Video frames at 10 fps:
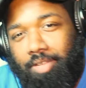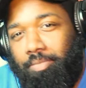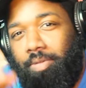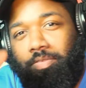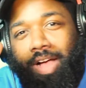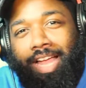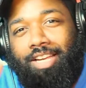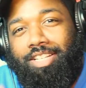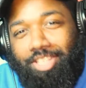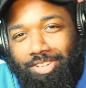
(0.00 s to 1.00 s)
But before I
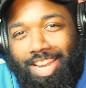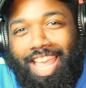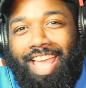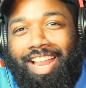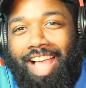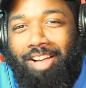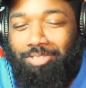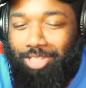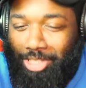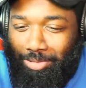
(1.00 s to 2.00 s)
do that, I
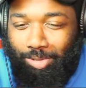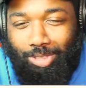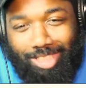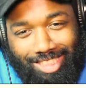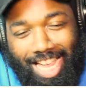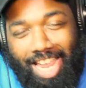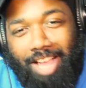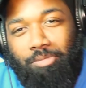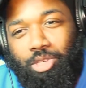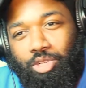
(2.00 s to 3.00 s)
would just want to say
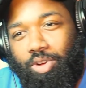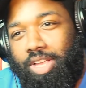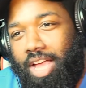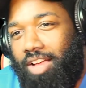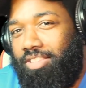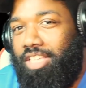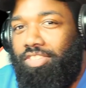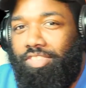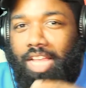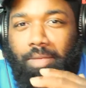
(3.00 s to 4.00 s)
I'm showing y'all
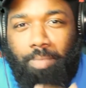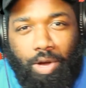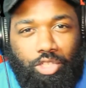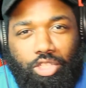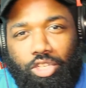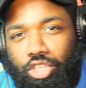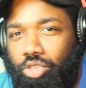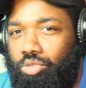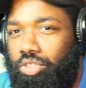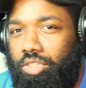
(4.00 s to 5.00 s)
this for like personal
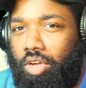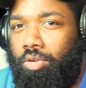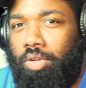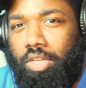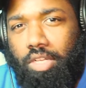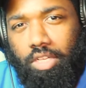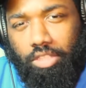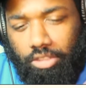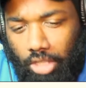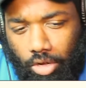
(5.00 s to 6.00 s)
use.
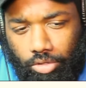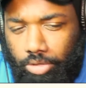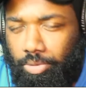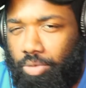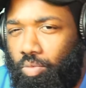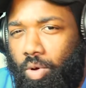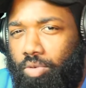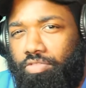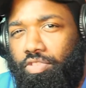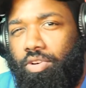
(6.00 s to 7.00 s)
A song you've been
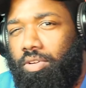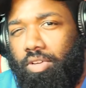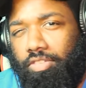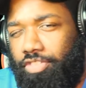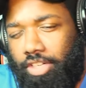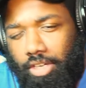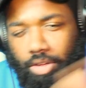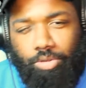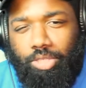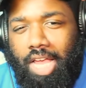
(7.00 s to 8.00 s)
wanting for a
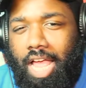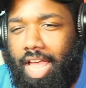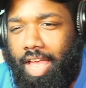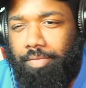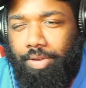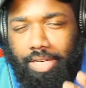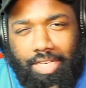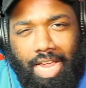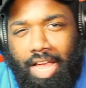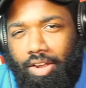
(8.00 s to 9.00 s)
long time. You can
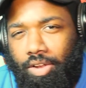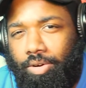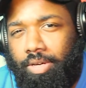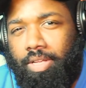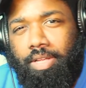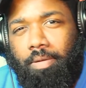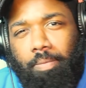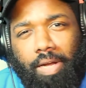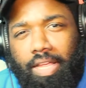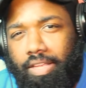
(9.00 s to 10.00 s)
download it, play